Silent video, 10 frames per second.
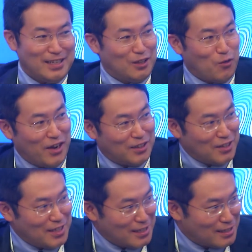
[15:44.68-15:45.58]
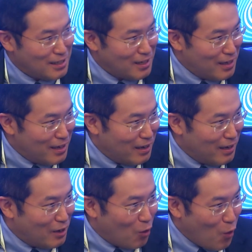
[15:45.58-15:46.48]
and what is
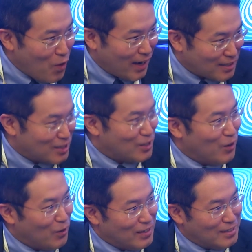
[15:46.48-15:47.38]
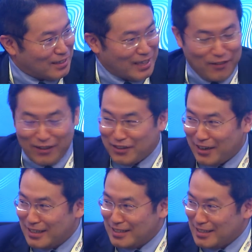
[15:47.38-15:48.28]
AUKUS' role in the Taiwan
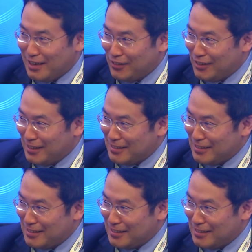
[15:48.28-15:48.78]
crisis? I want to ask.